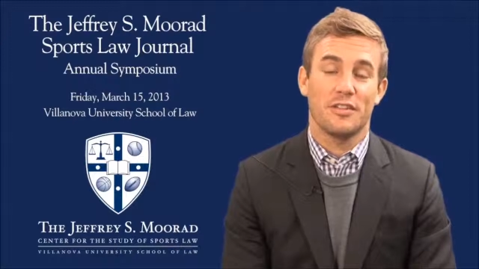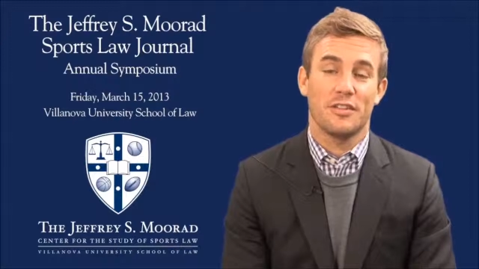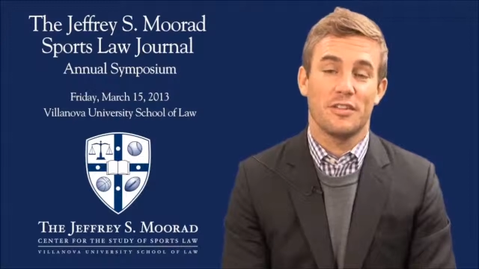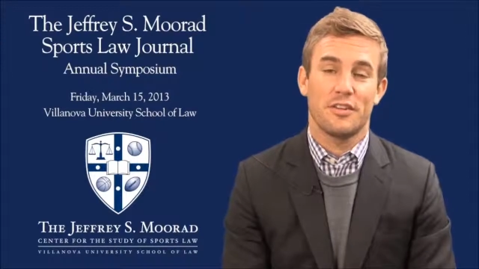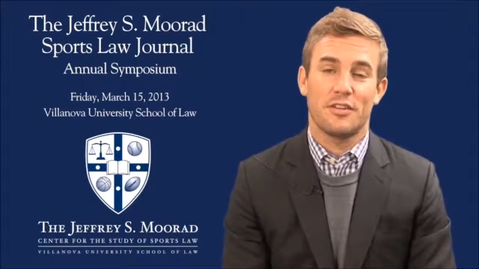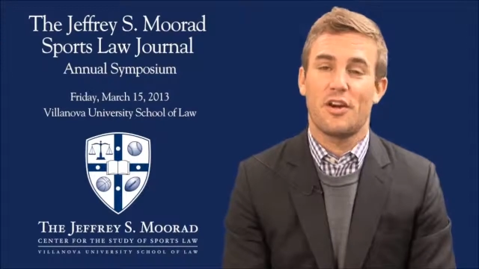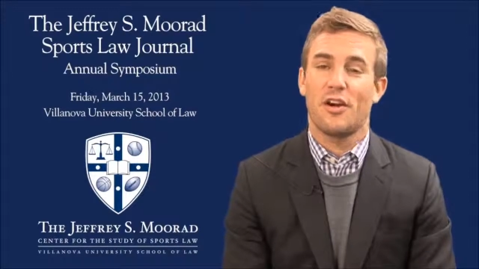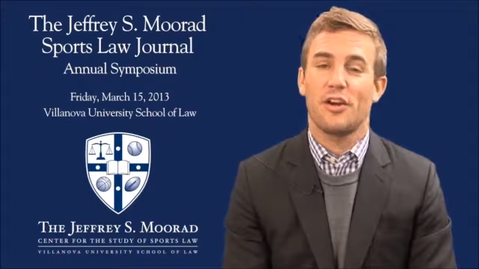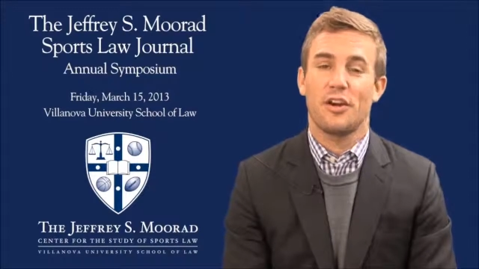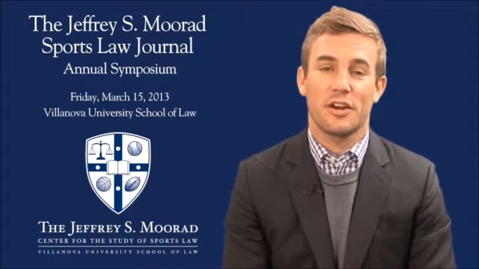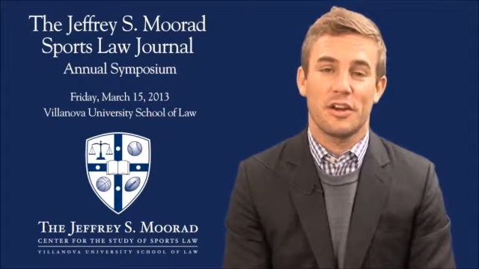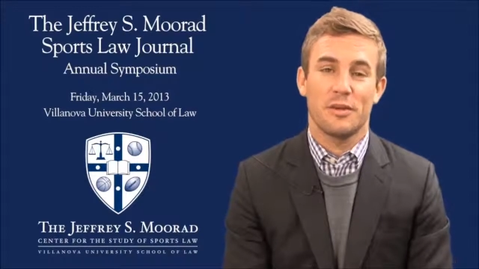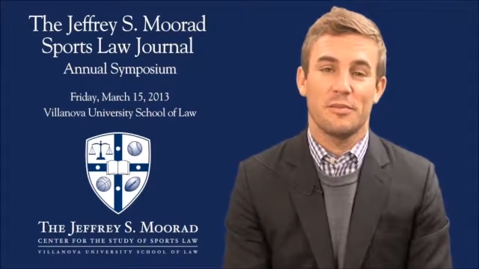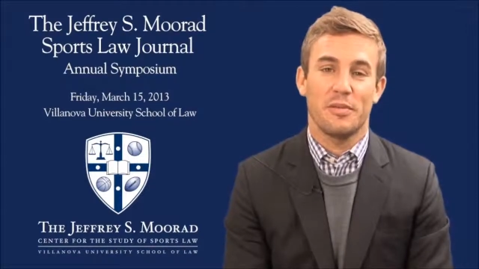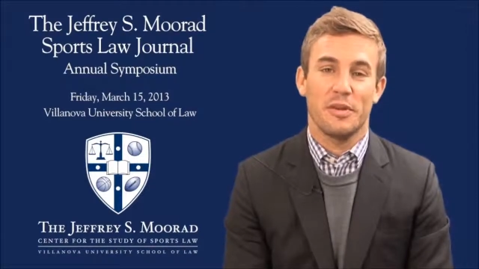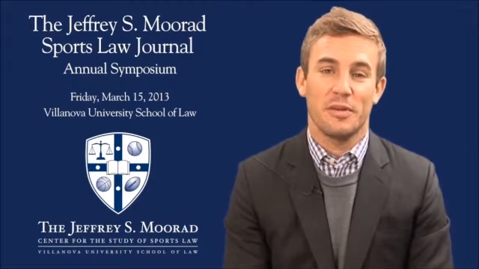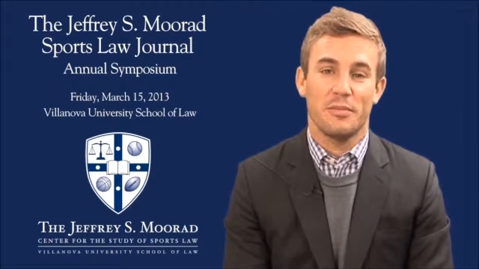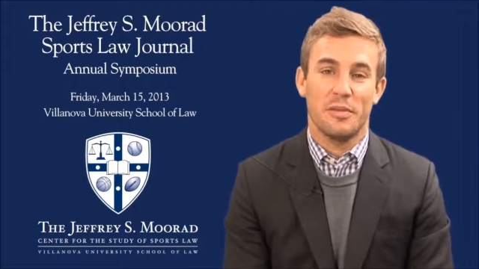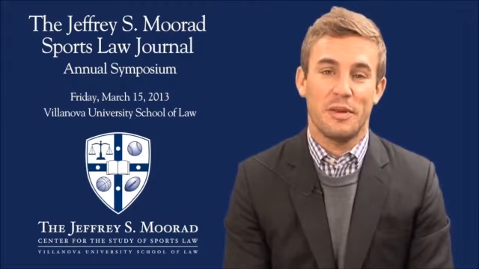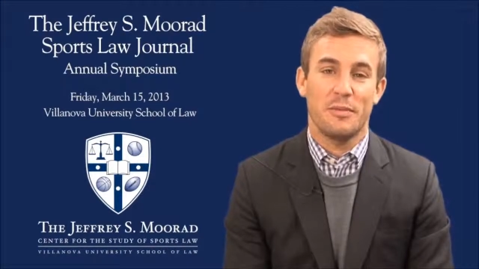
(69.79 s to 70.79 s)
There are going to
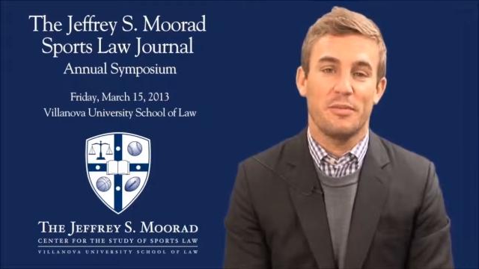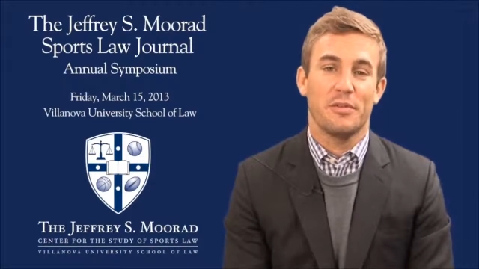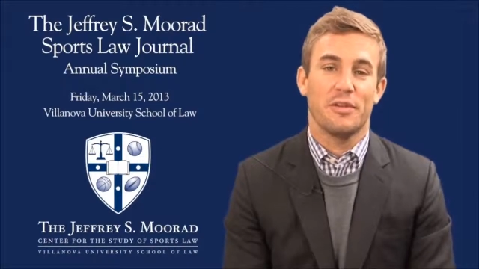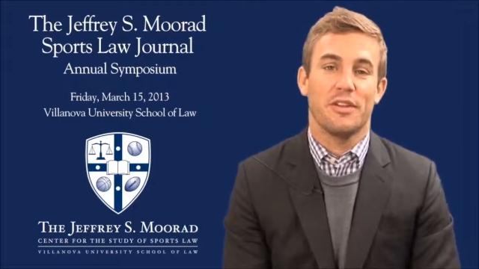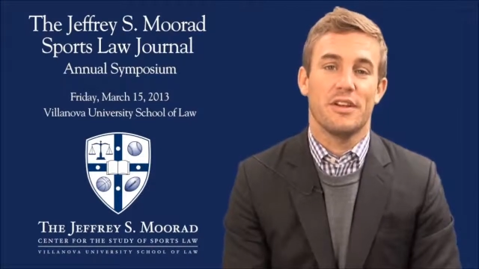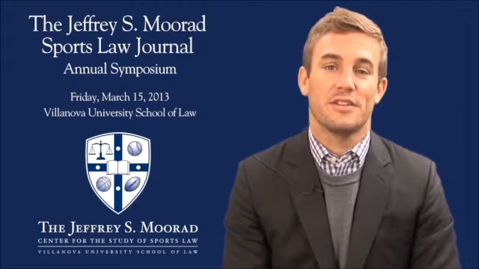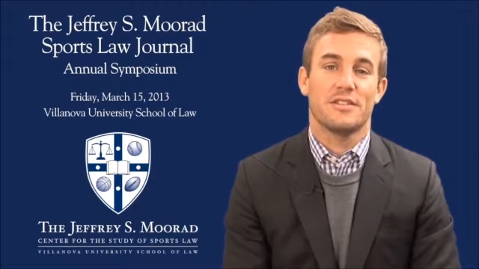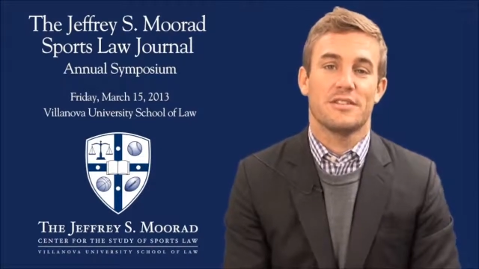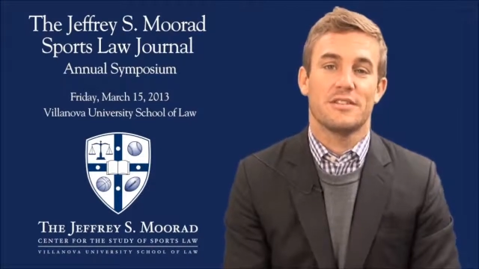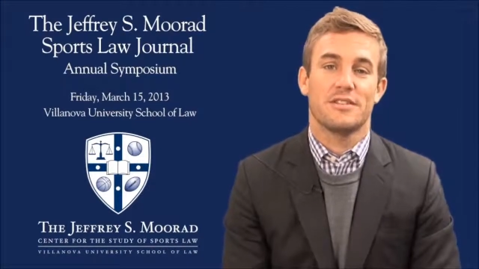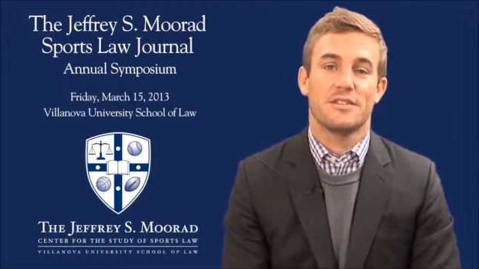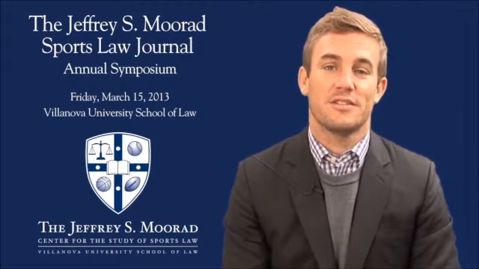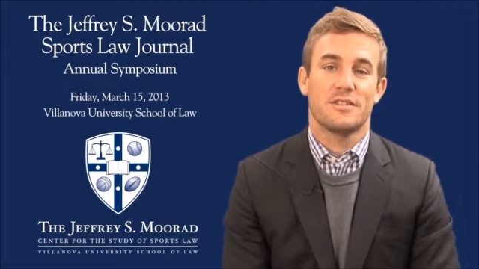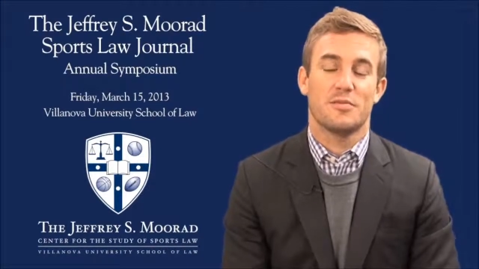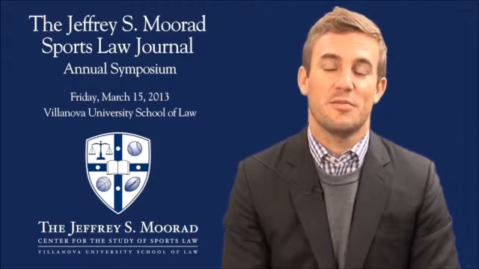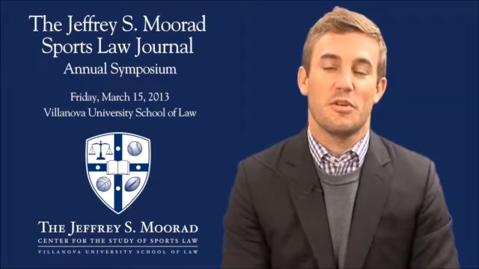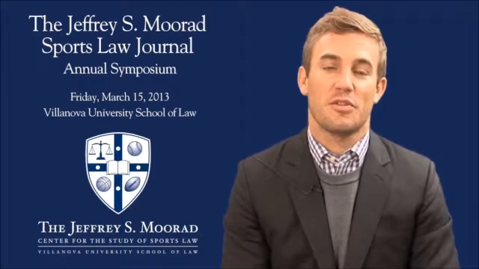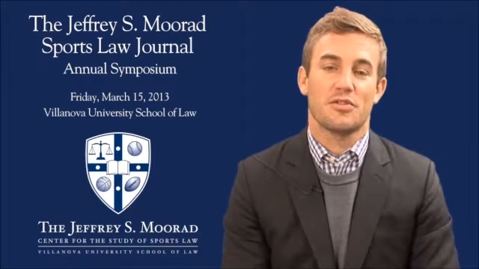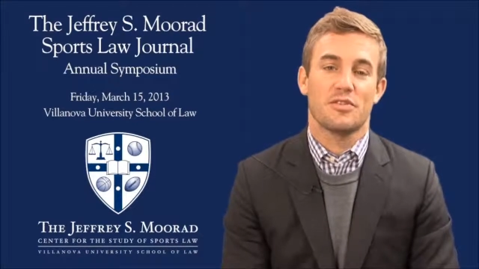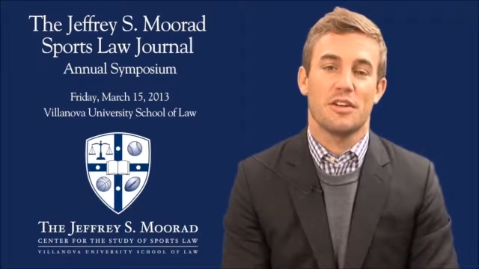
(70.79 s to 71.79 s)
be people that
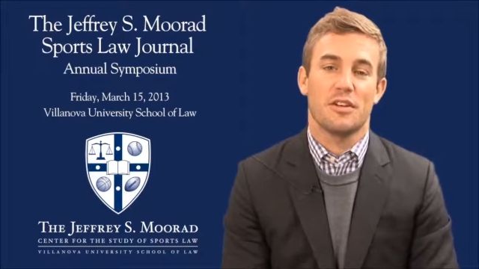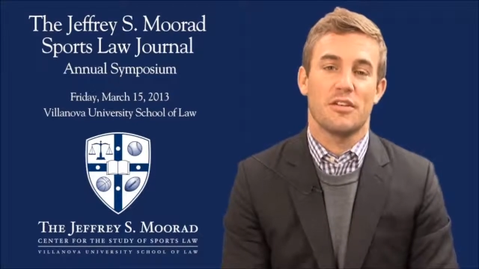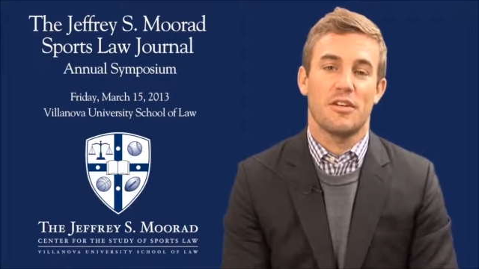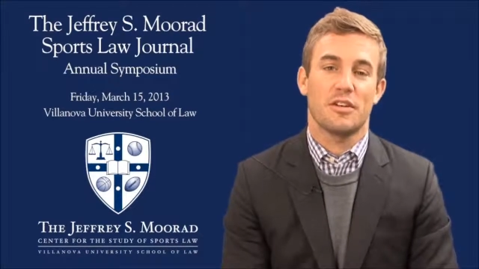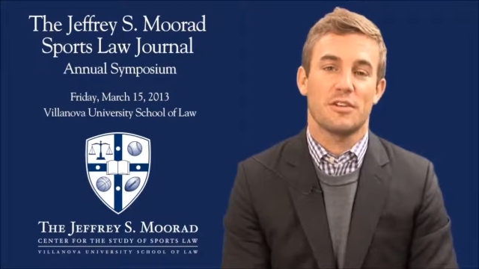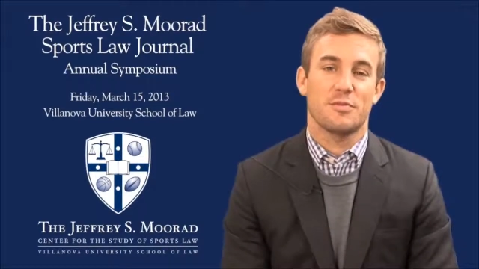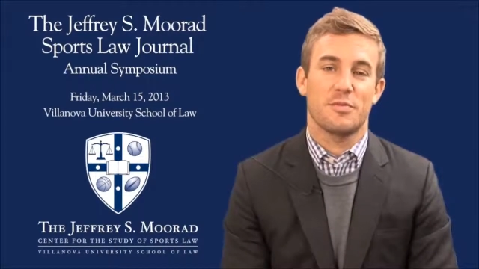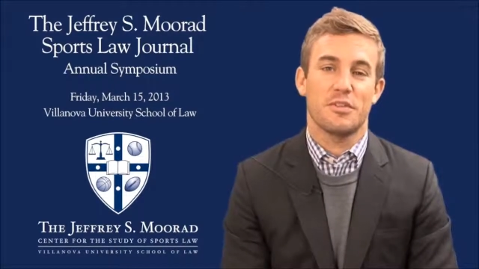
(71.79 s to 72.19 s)
smoke cigarettes,